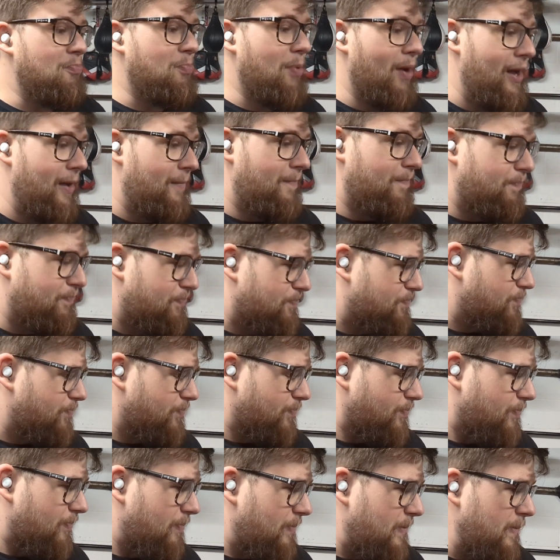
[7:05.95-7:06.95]
But
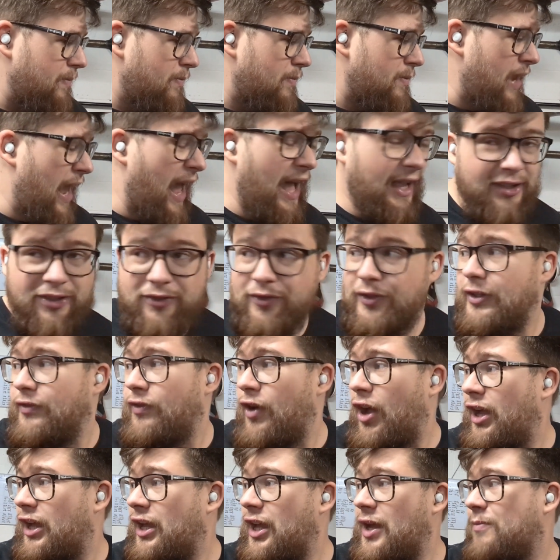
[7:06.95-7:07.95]
as for the
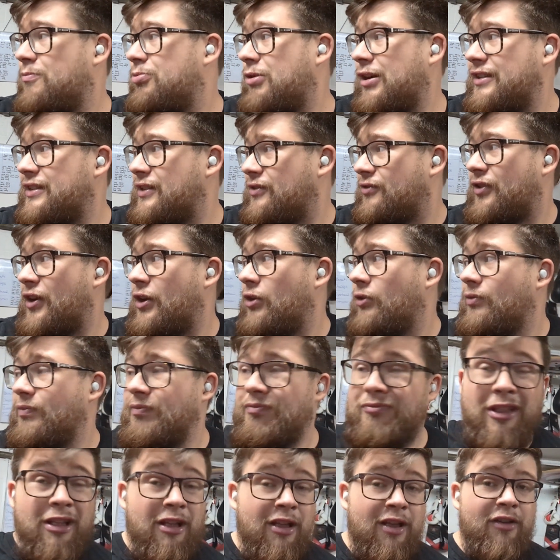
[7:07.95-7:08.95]
Viking press, it felt
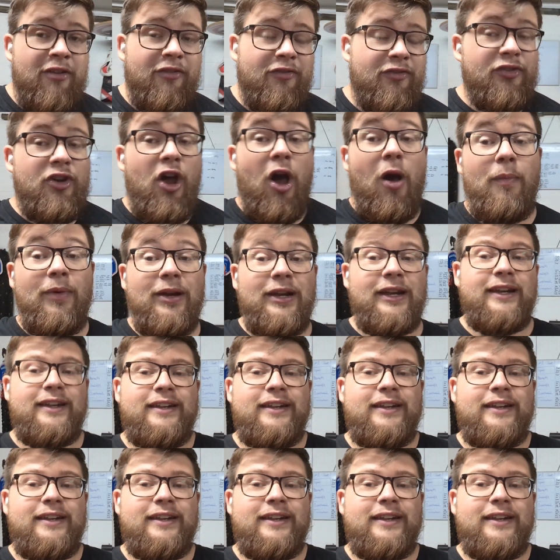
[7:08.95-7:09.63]
phenomenal.